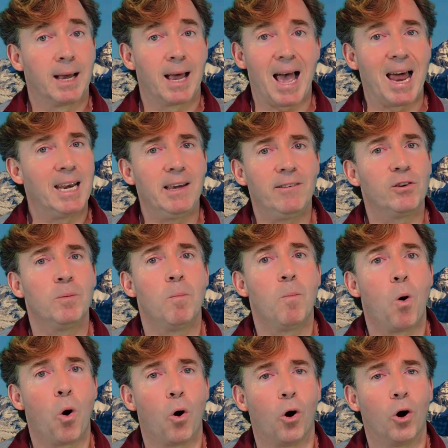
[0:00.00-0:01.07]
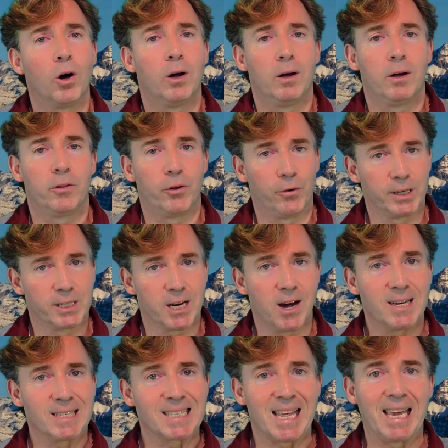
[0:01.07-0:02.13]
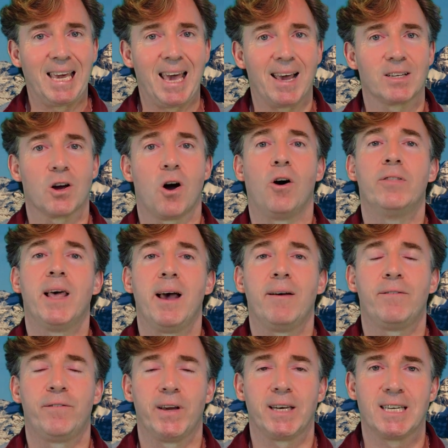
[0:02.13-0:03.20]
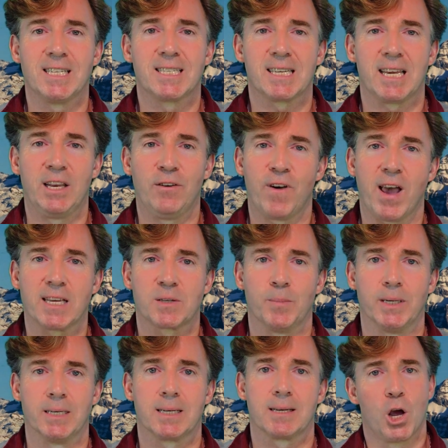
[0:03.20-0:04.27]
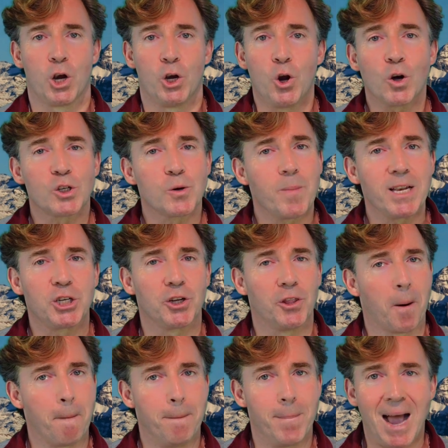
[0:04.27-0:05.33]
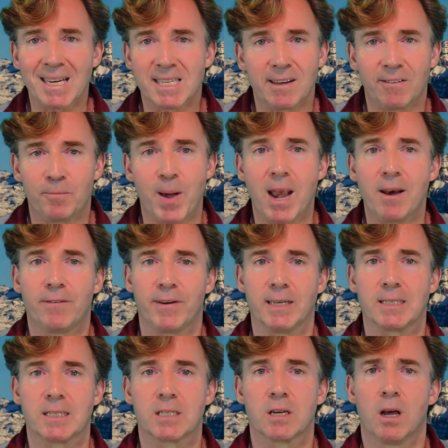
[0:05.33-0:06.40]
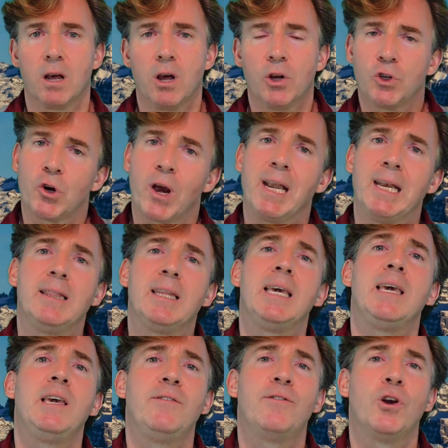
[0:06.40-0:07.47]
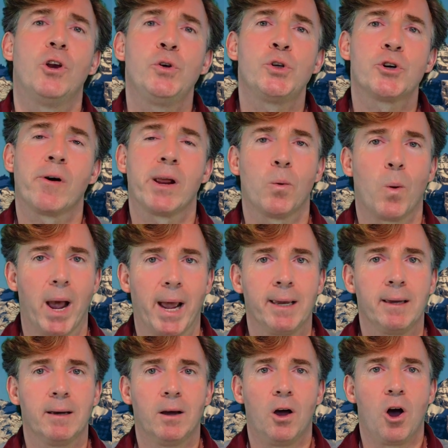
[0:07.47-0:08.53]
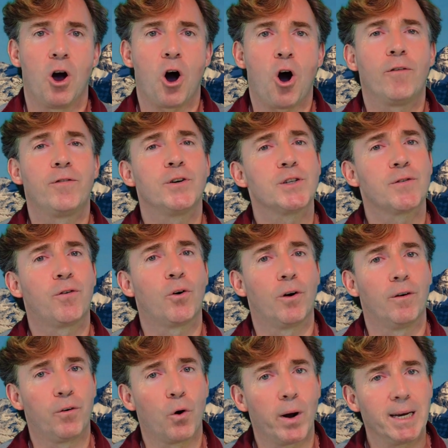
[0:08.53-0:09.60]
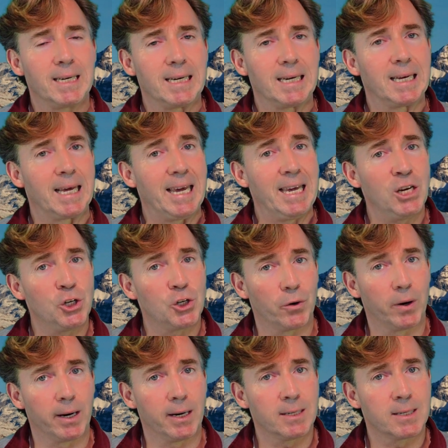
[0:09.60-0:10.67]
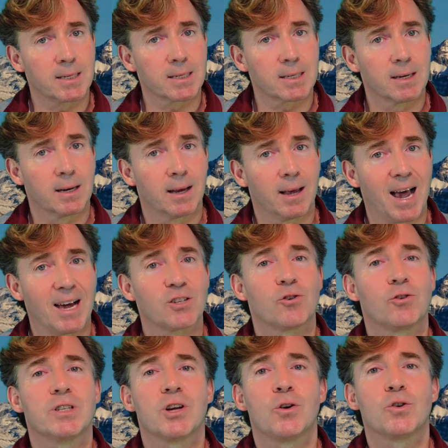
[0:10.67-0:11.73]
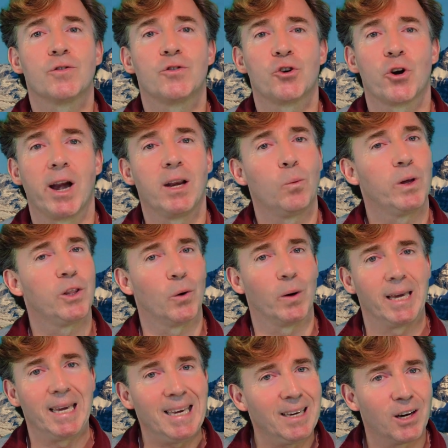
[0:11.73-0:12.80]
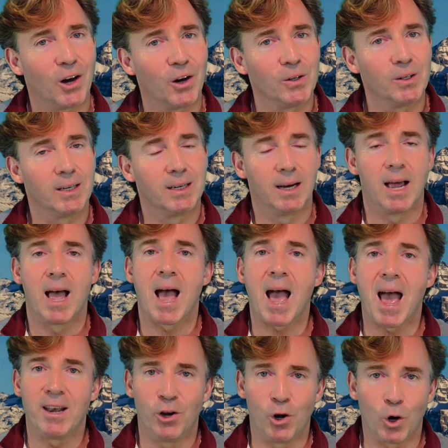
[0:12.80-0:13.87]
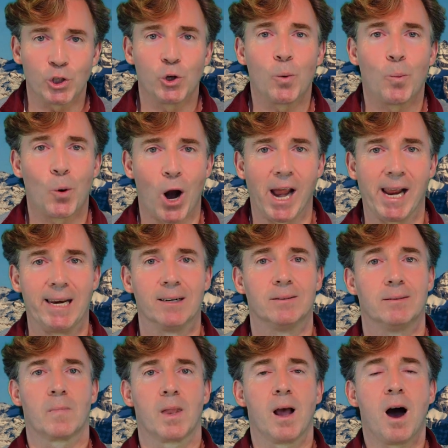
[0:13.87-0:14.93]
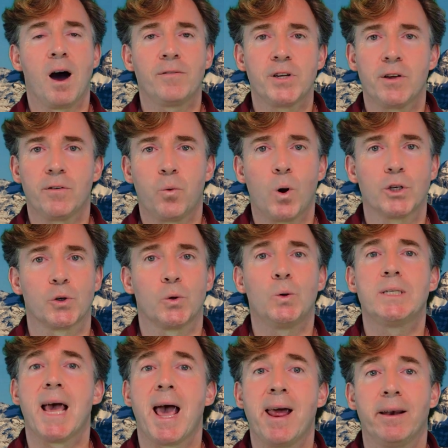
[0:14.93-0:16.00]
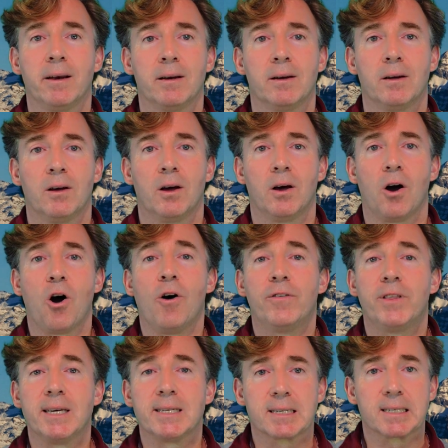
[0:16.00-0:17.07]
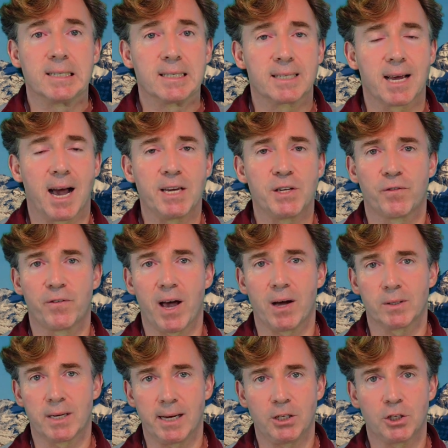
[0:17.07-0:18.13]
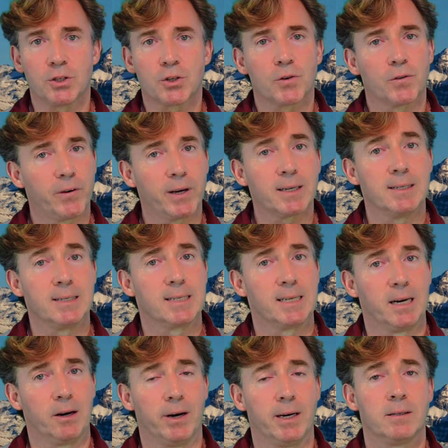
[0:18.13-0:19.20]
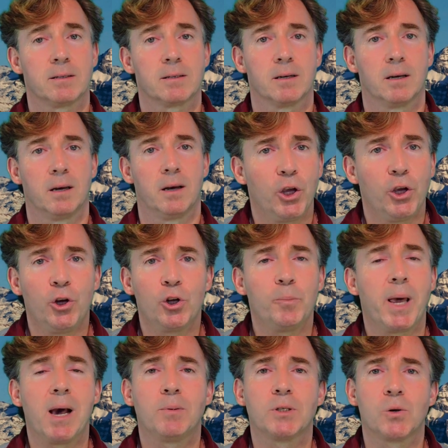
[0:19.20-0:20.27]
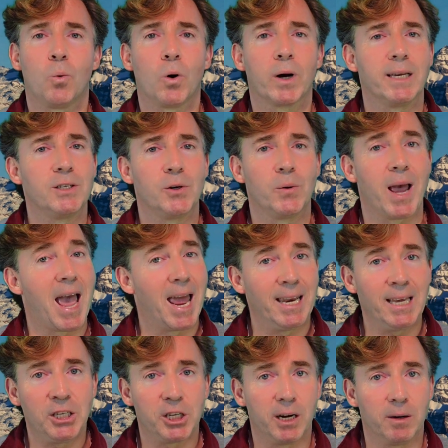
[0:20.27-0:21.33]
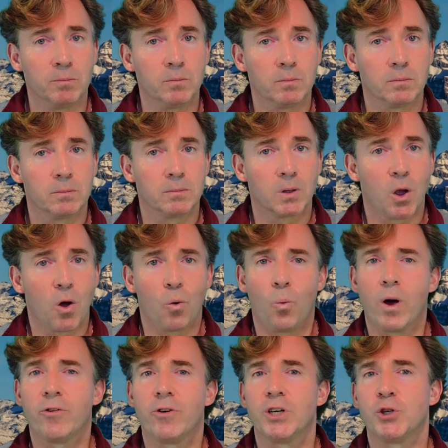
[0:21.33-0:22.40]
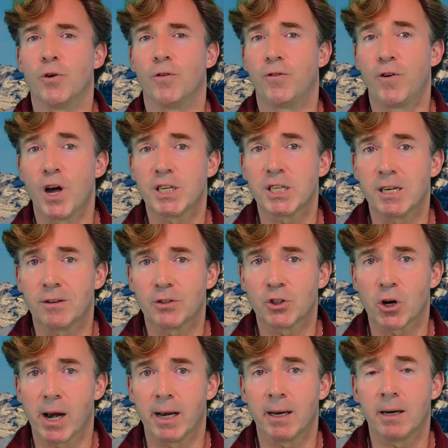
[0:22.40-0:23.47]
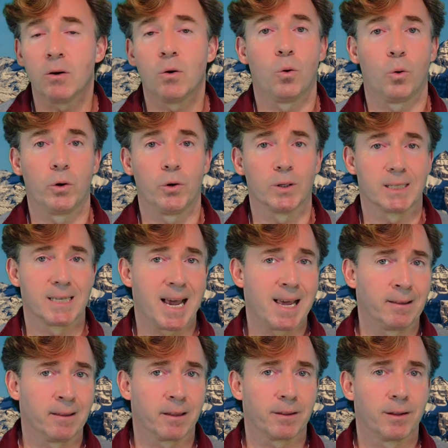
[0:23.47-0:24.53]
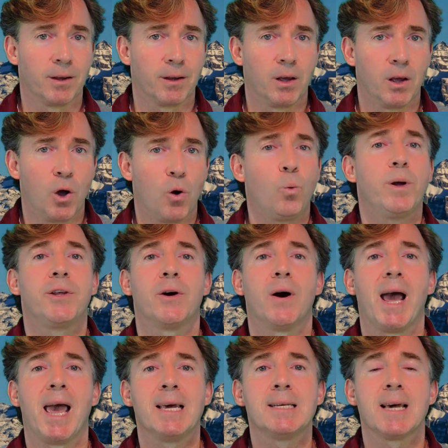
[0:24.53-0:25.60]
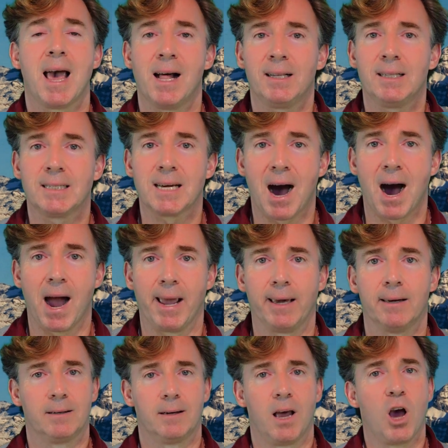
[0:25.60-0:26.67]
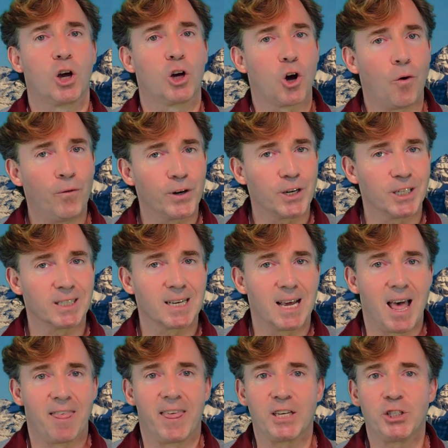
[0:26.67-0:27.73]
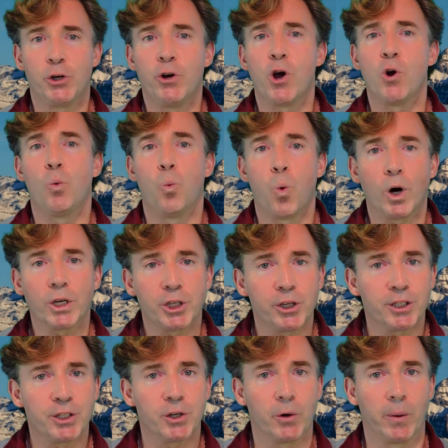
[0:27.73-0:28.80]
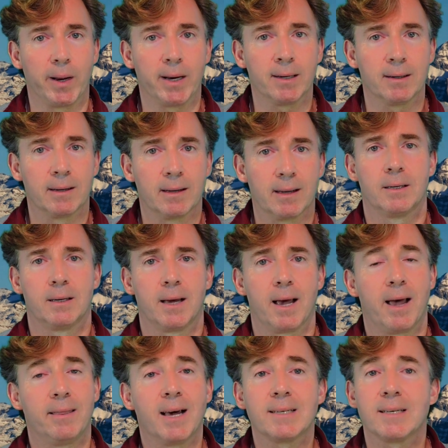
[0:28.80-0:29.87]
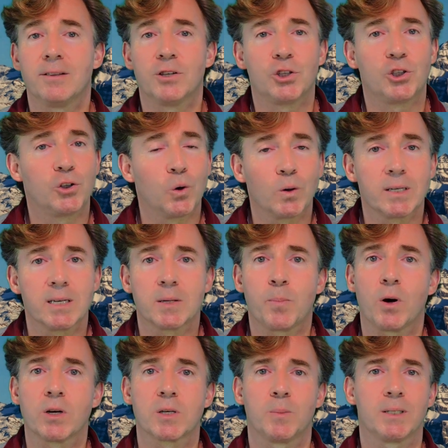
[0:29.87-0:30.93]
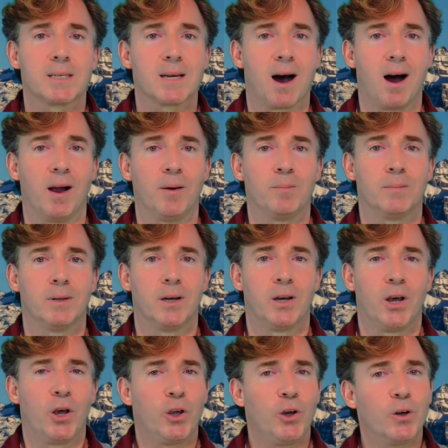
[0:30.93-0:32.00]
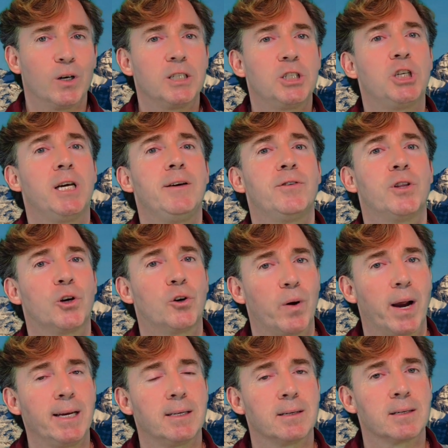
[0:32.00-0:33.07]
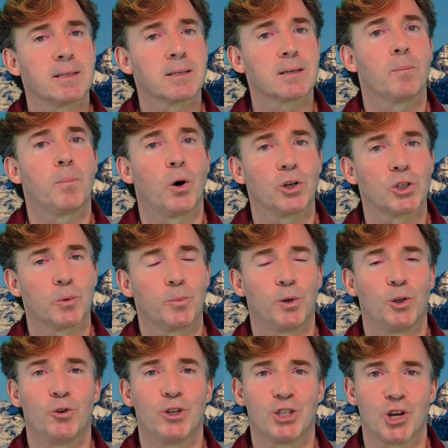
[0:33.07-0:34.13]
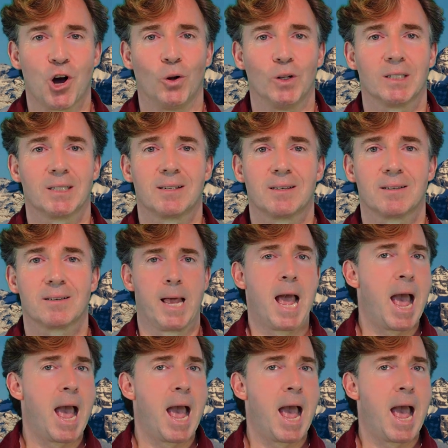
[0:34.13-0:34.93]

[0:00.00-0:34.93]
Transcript: and even more the returns they get on their fitness investment. Not to mention the massive benefits training the evolutionary way offers for avoiding injuries as a result of training with your ego and not your brain. After you've watched all 10 of this Concise Foundations of Fitness series, you'll be able to walk into any gym, whether it's your first year of training or your 10th, with your head held high, confident that you know what you're doing and that in the shortest possible time, you'll achieve the greatest possible results.